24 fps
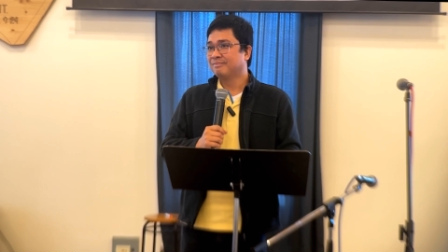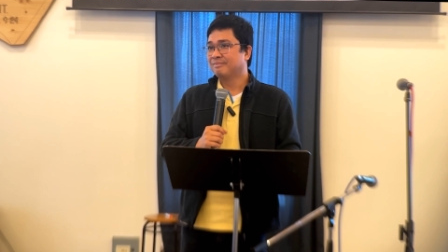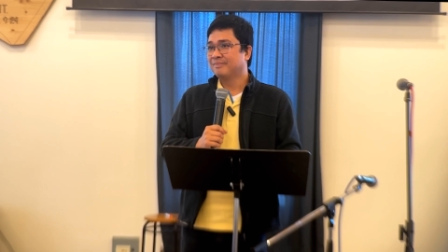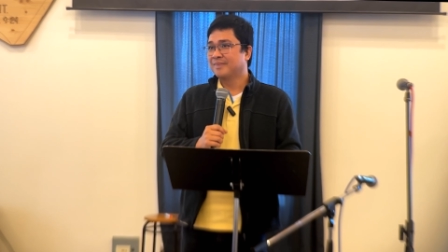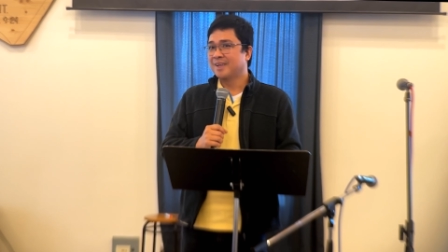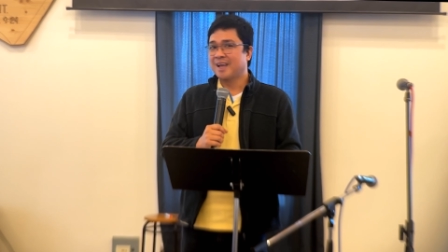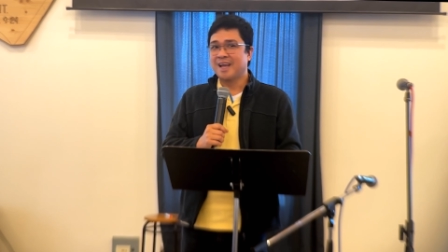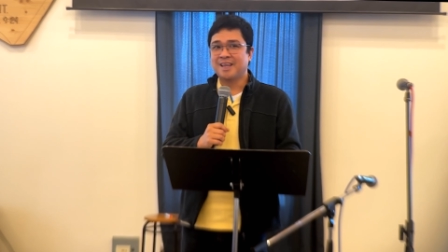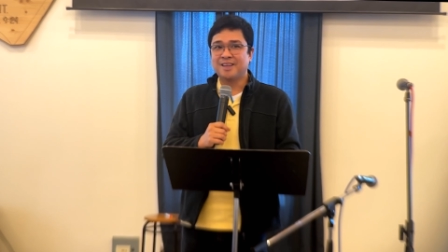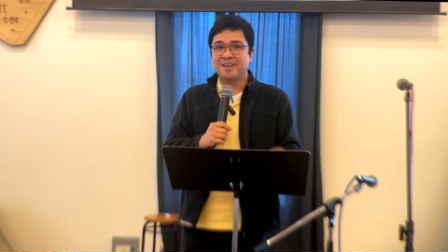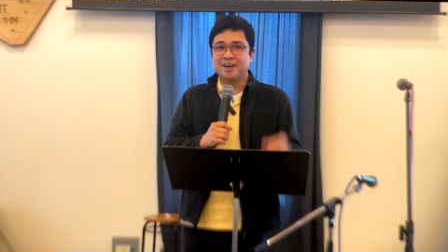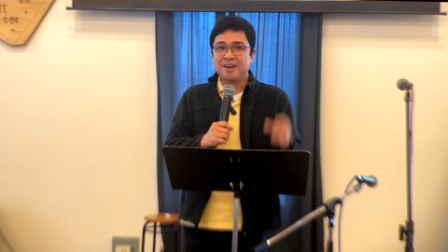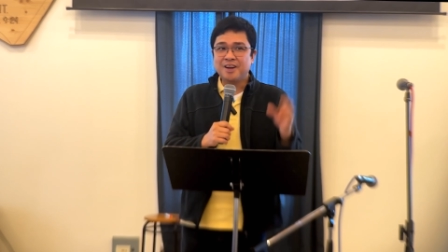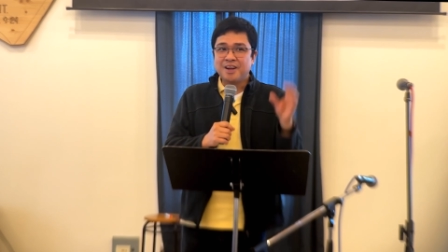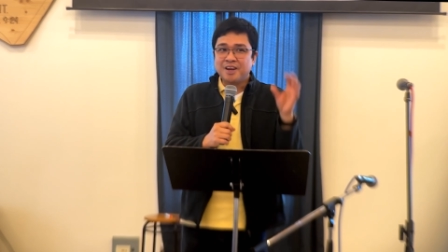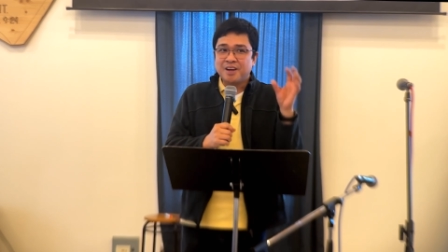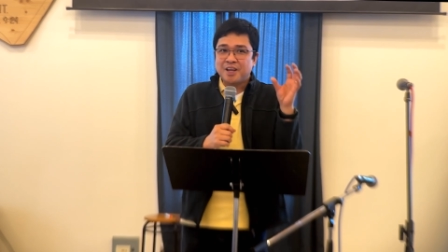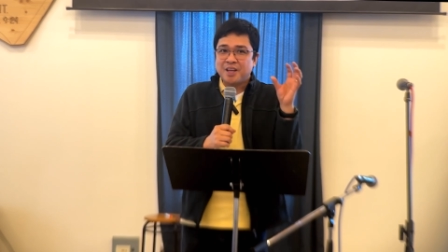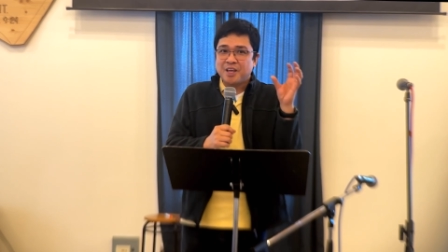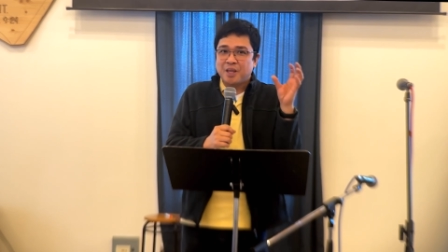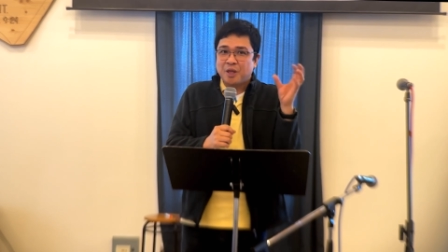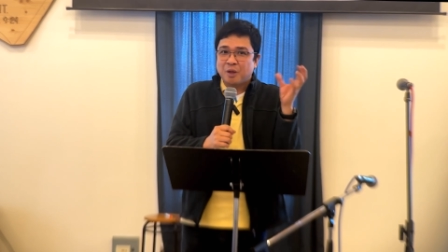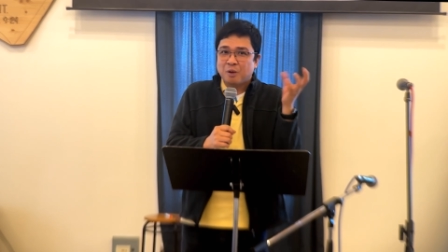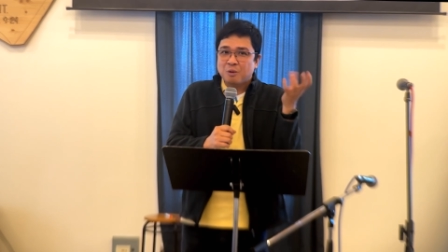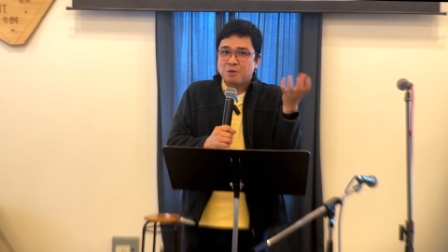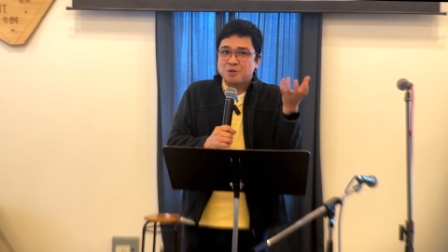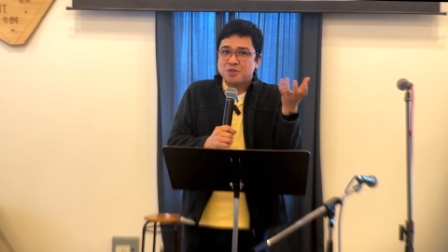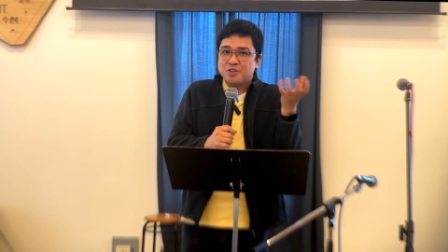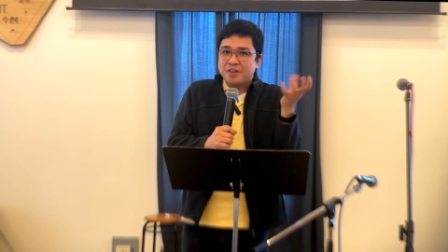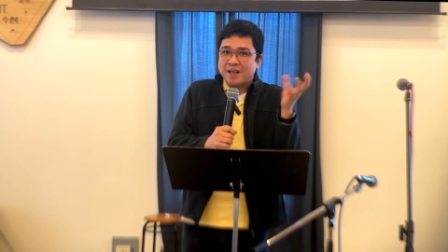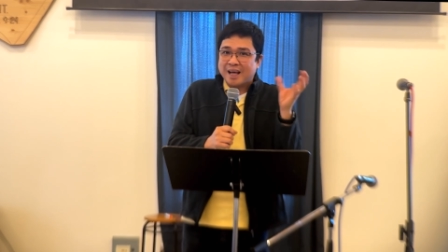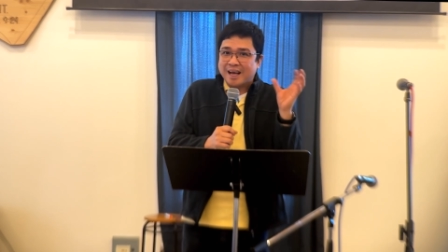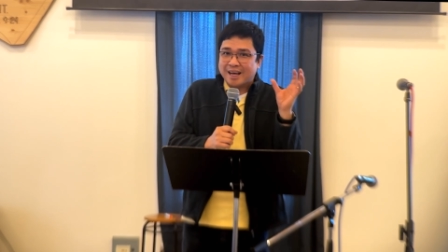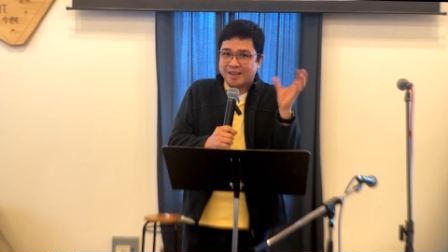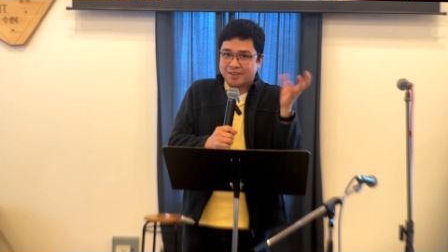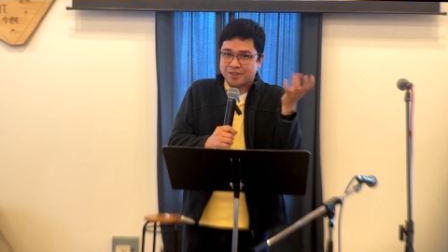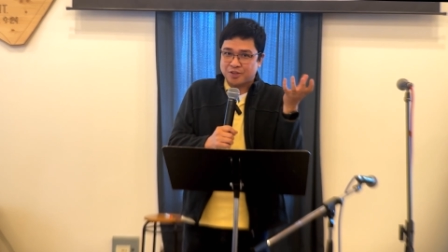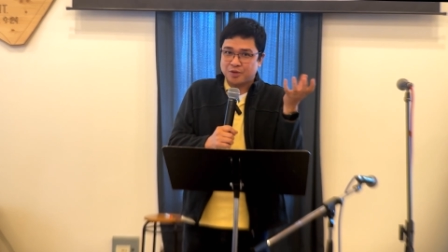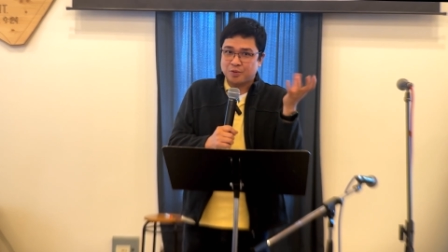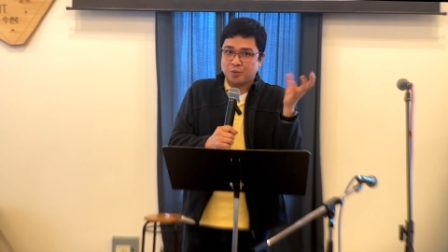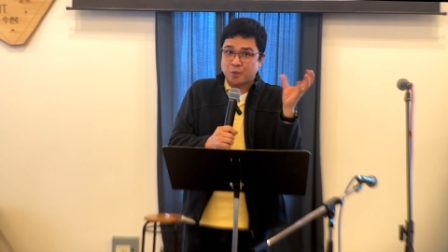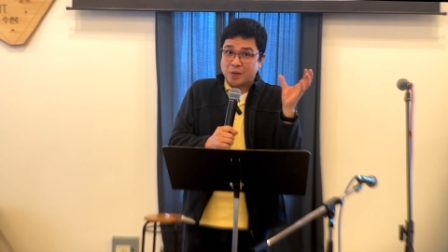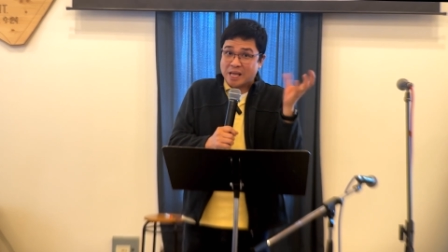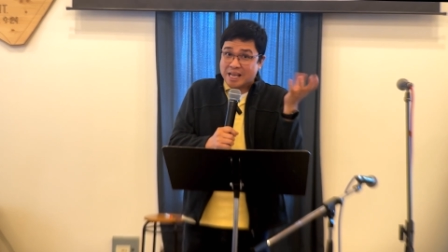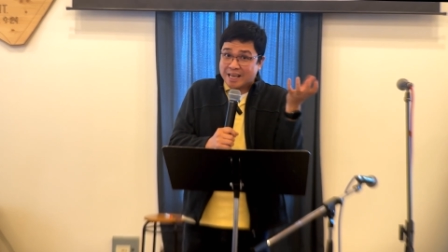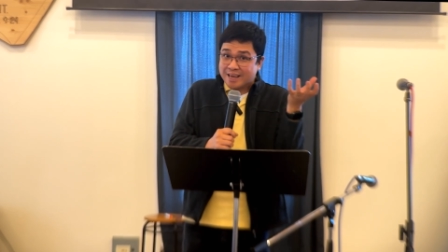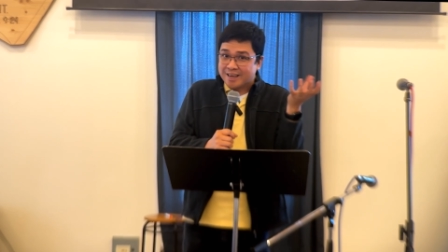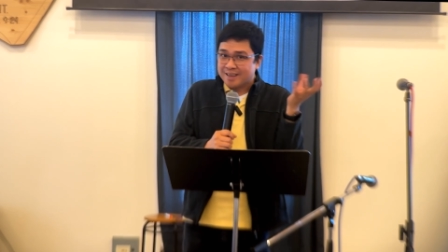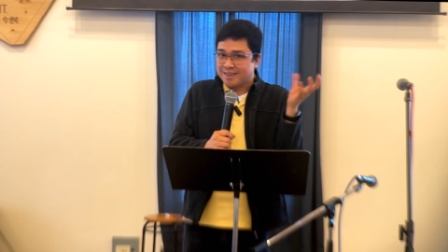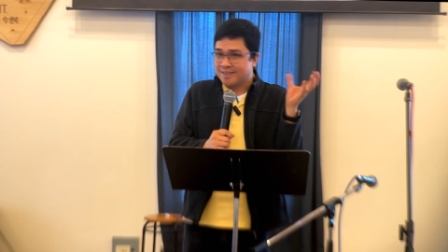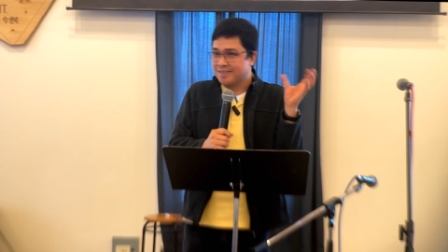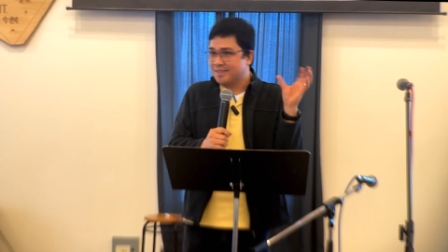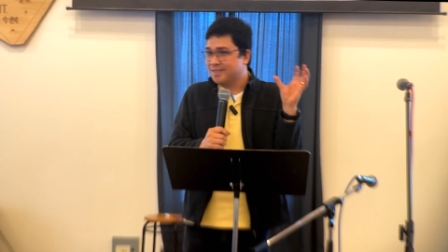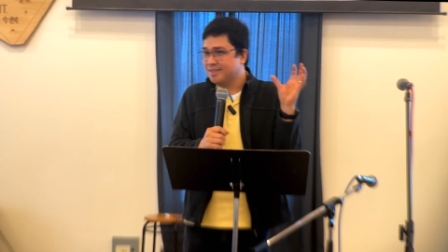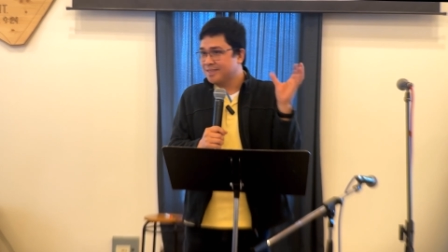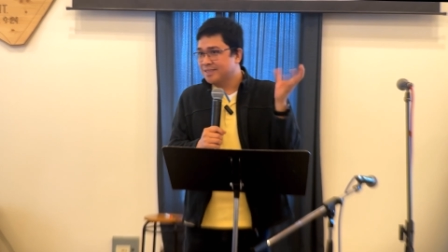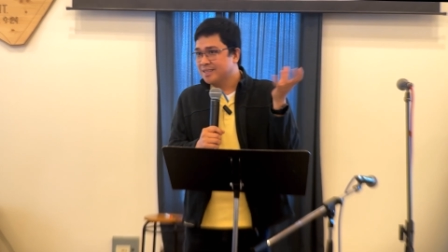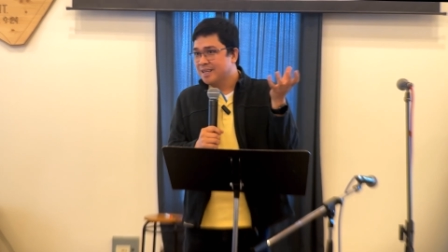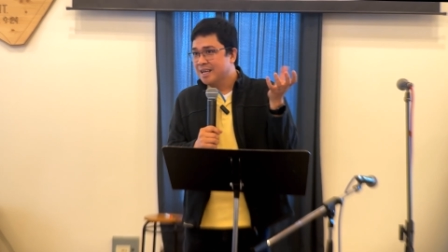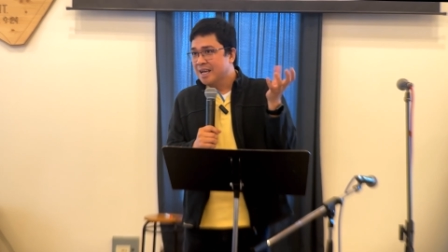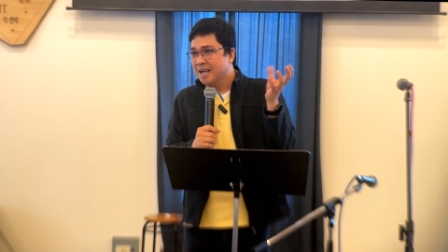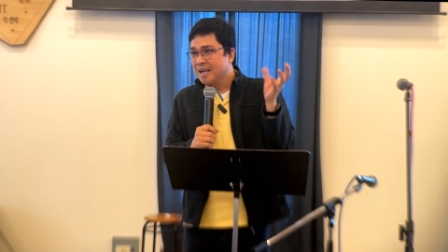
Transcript: And they're going to use that weakness,